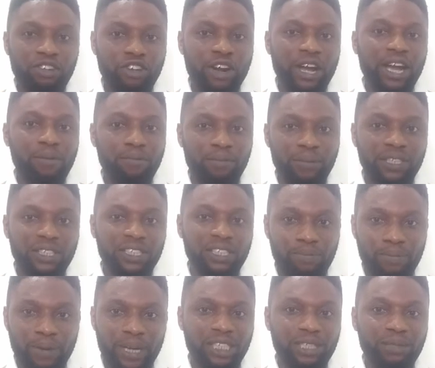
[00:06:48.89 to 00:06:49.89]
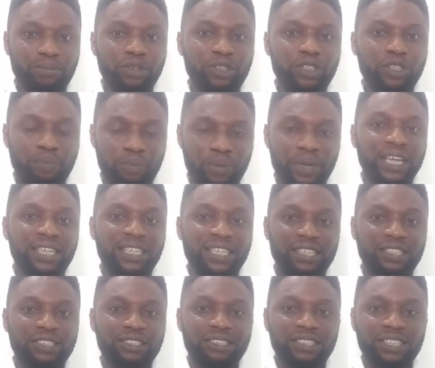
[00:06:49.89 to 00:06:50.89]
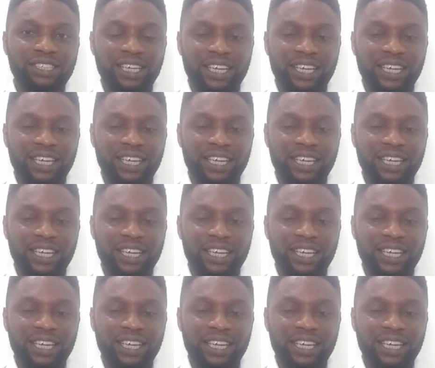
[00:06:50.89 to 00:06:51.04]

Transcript: try as much as possible to pay attention to